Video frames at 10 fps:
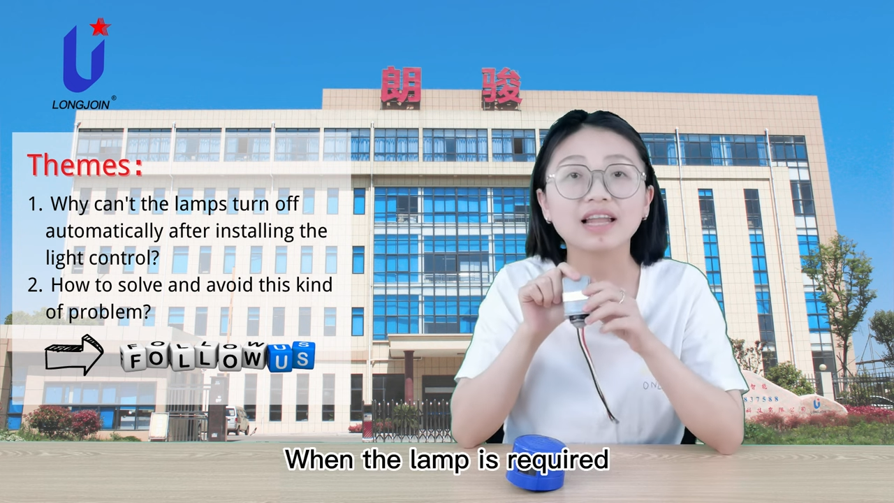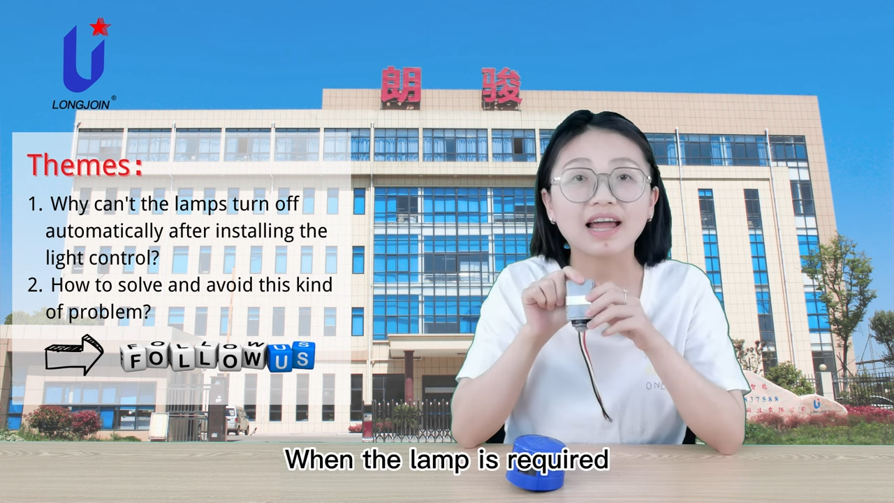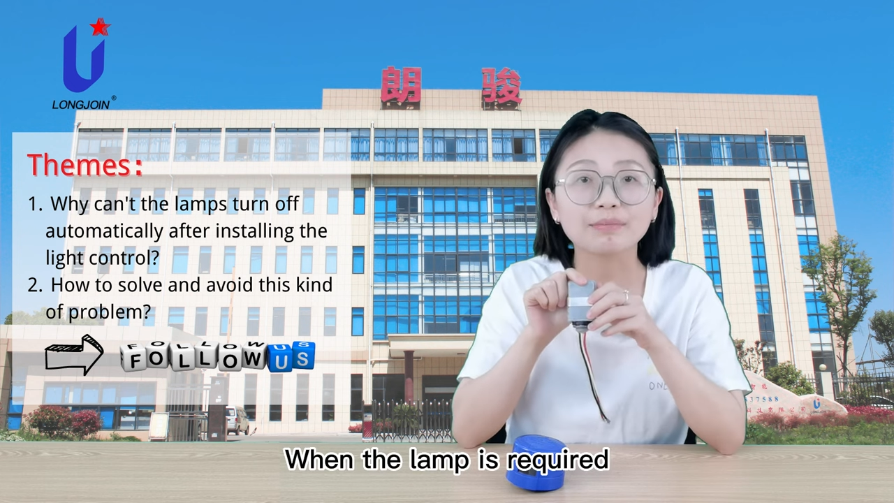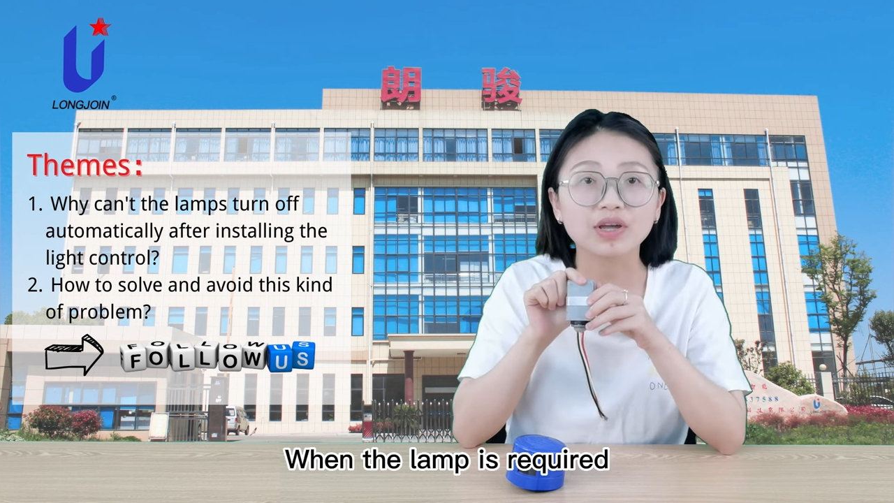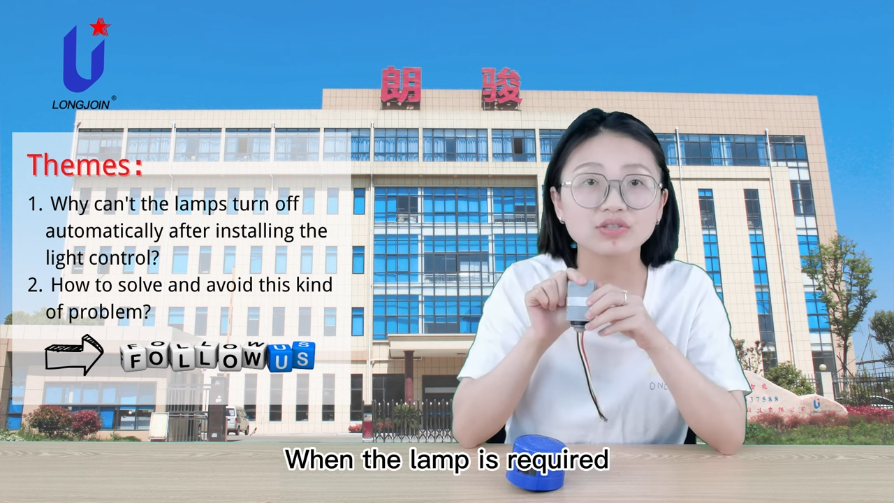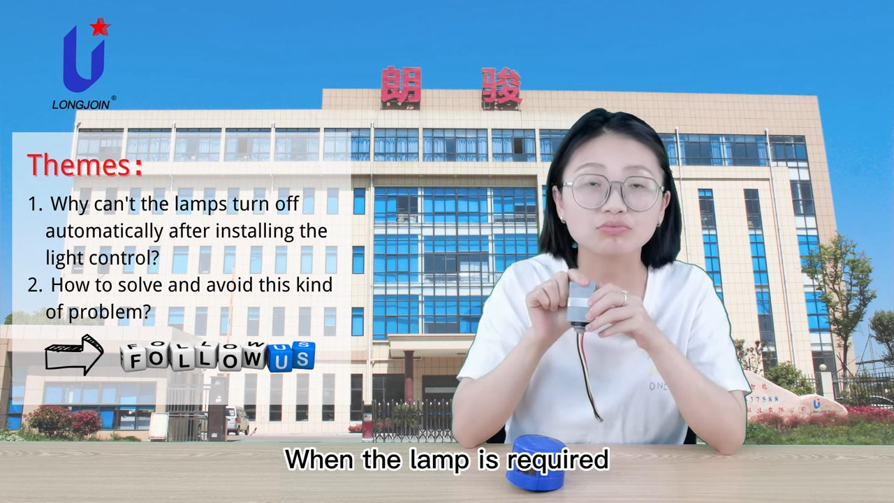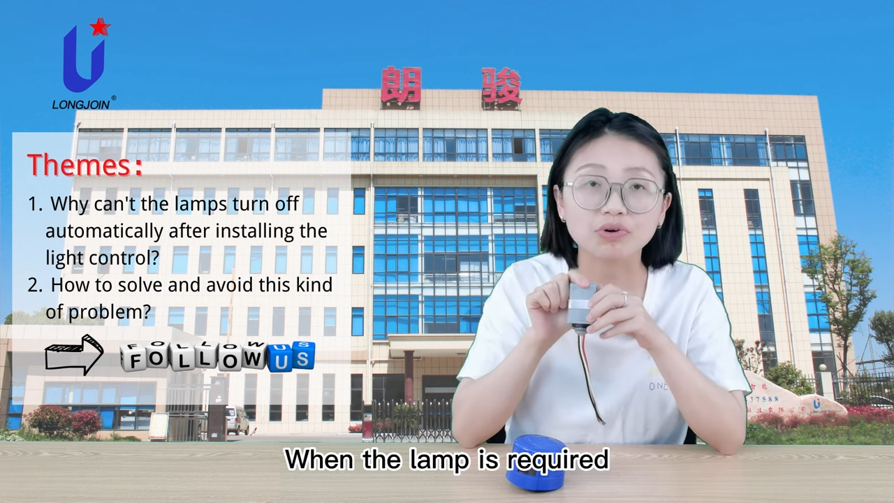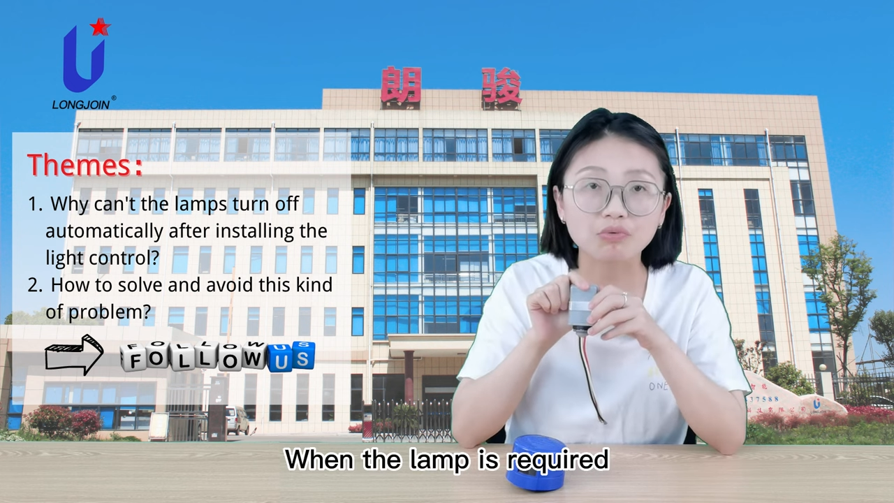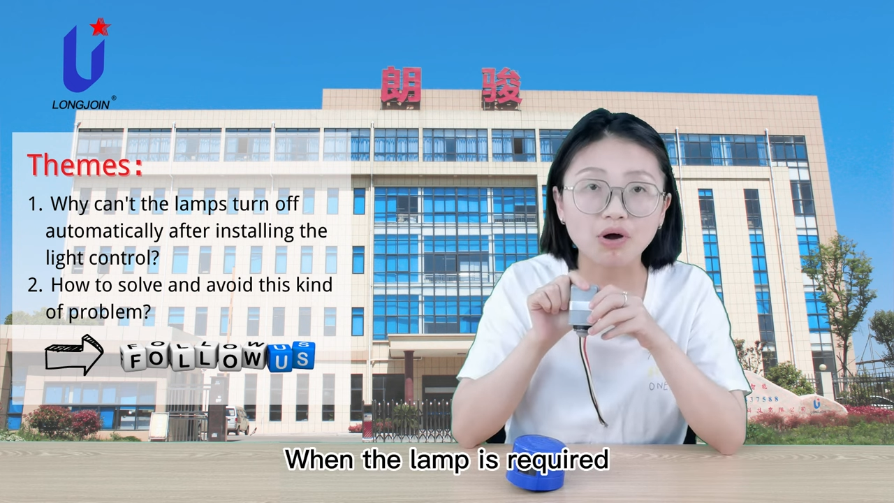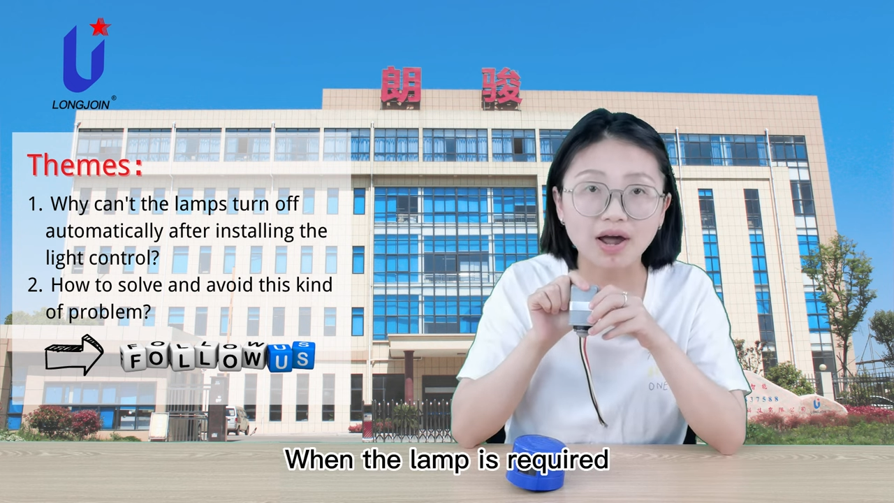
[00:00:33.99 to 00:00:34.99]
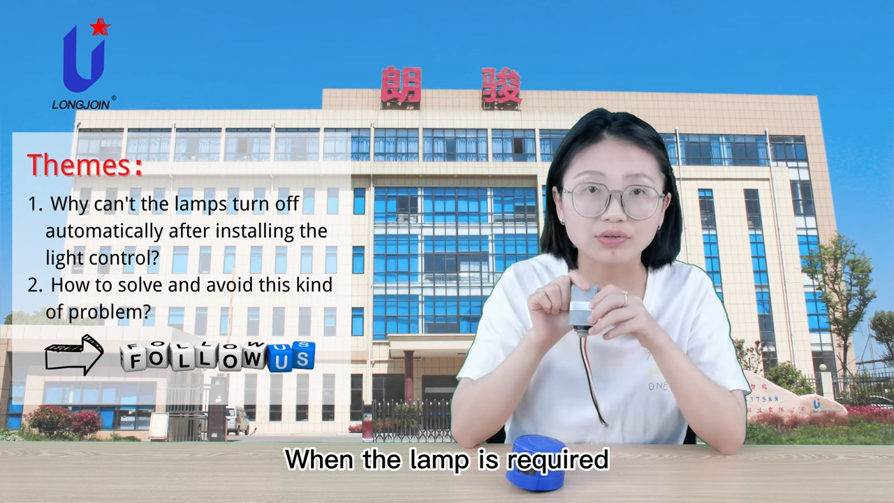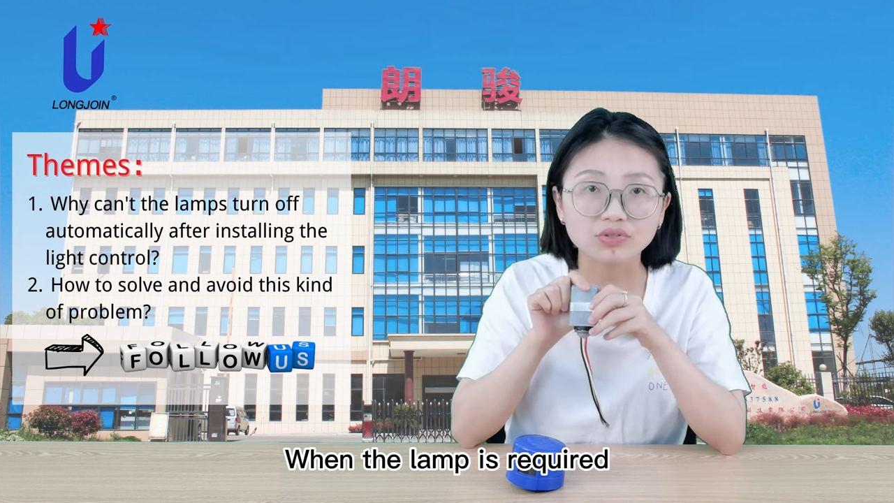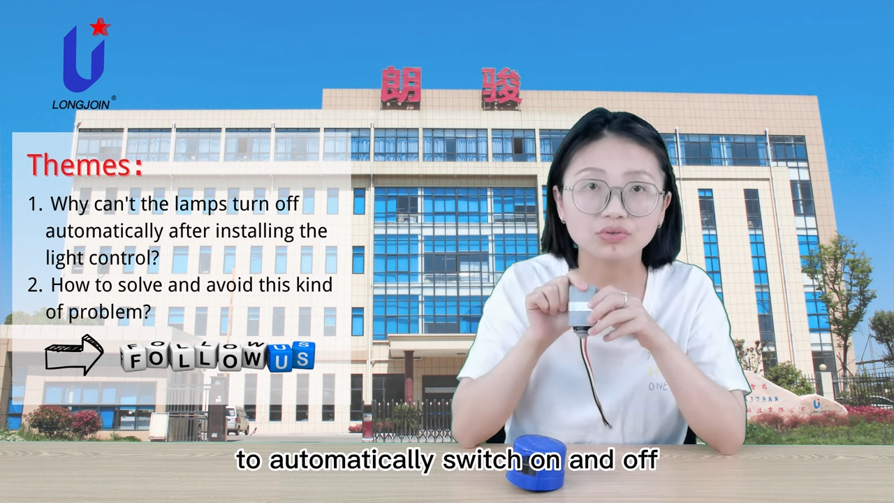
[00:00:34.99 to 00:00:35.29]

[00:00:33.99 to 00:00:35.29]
lamp is required